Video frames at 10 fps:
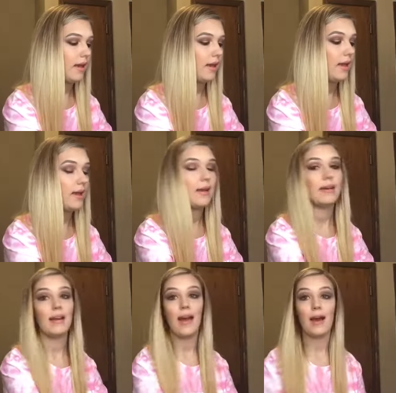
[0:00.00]

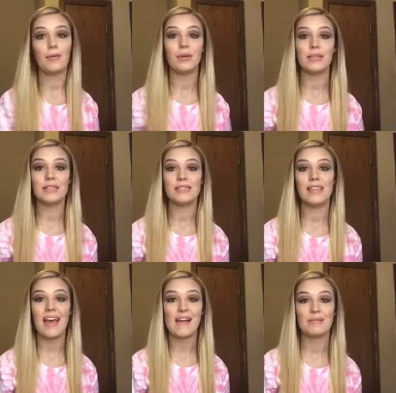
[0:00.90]
And I was
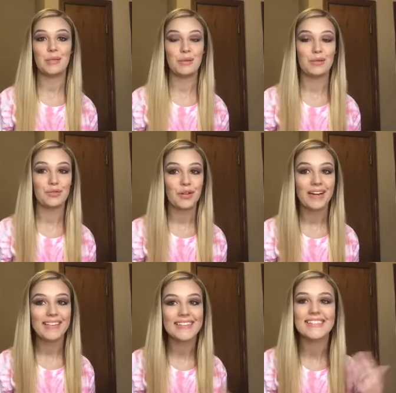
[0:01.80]
absolutely
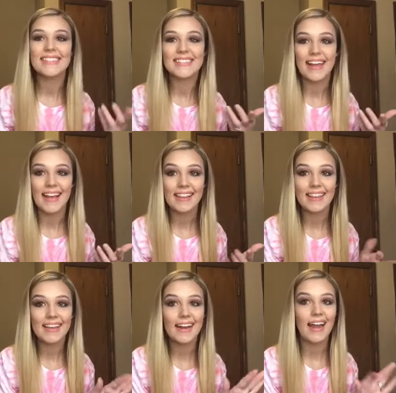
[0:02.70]
right. This is
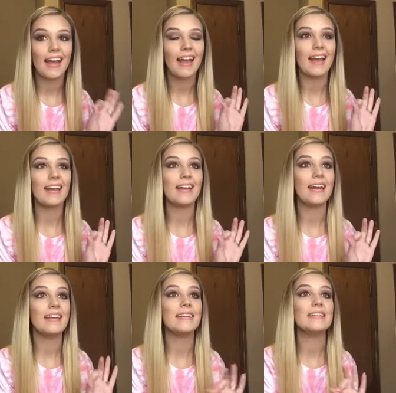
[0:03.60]
Nathan and it
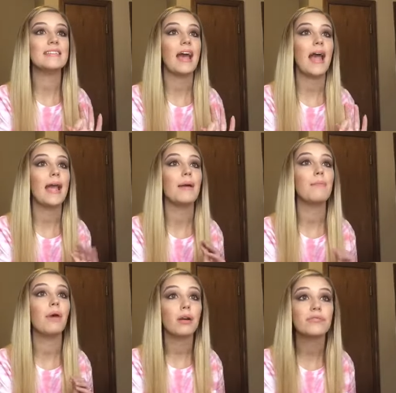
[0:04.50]
is a
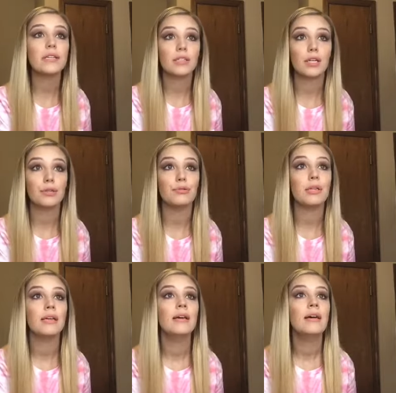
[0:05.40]
perfect nude.
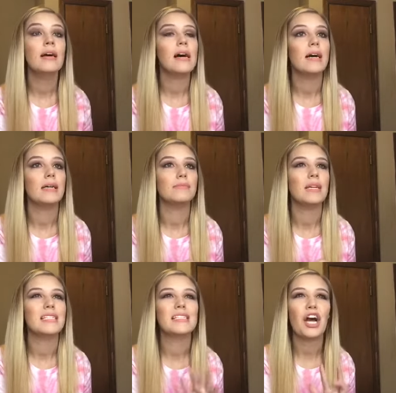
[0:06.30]
Um,
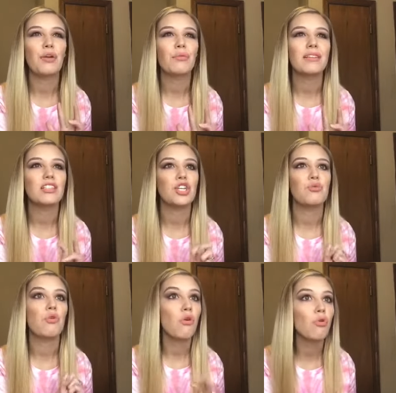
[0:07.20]
it's not really
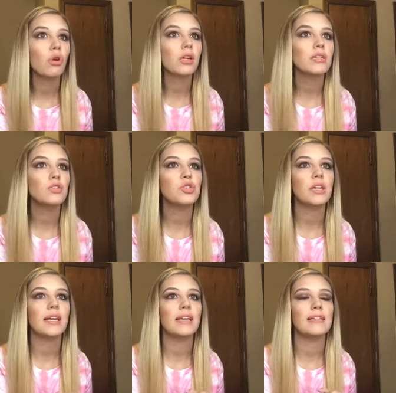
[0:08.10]
too orange.
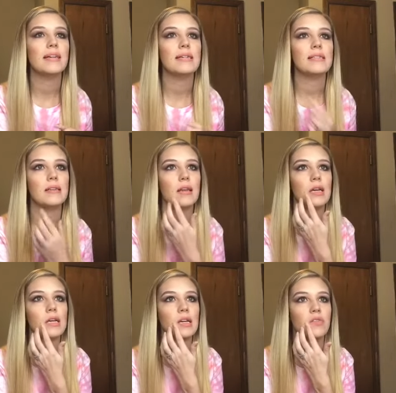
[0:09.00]
It doesn't
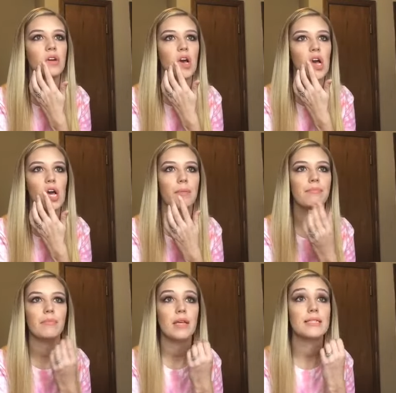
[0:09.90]
have,
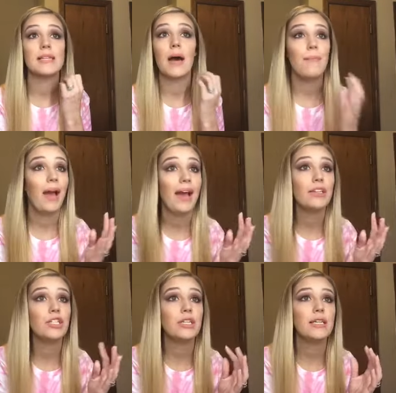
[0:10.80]
um, it's not
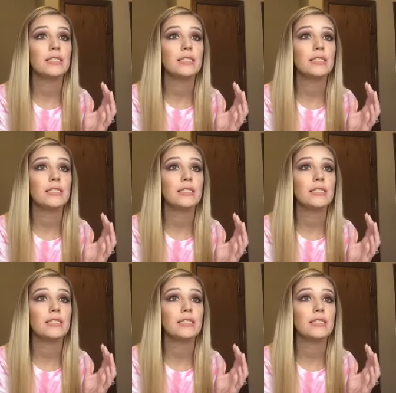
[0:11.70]
patchy.